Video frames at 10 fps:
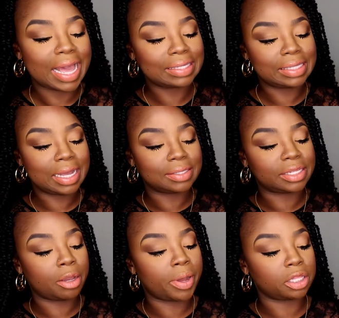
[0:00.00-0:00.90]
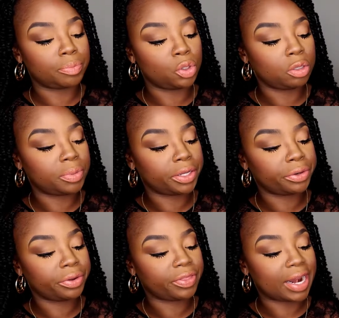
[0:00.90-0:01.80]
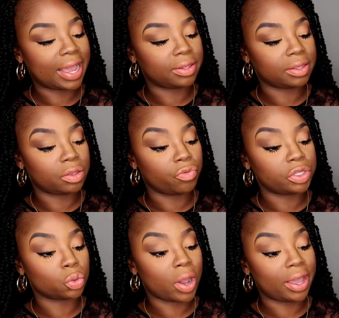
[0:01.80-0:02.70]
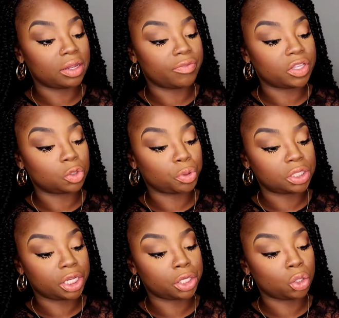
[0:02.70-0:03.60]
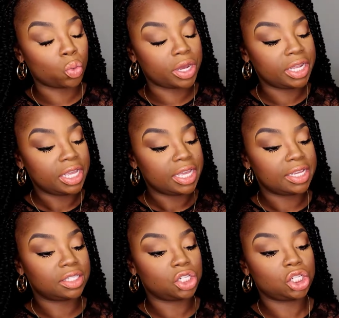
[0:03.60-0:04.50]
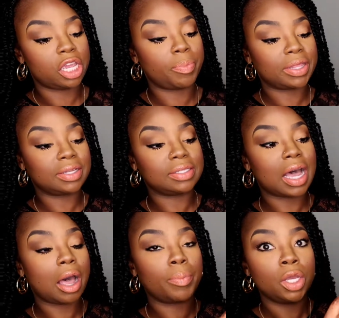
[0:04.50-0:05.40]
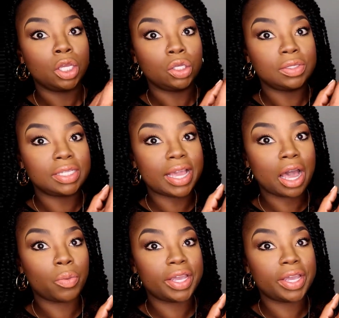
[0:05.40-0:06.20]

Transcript: last thing I'll say about the Beauty Blender the reason why I love this particular one is the shape at the top. You see how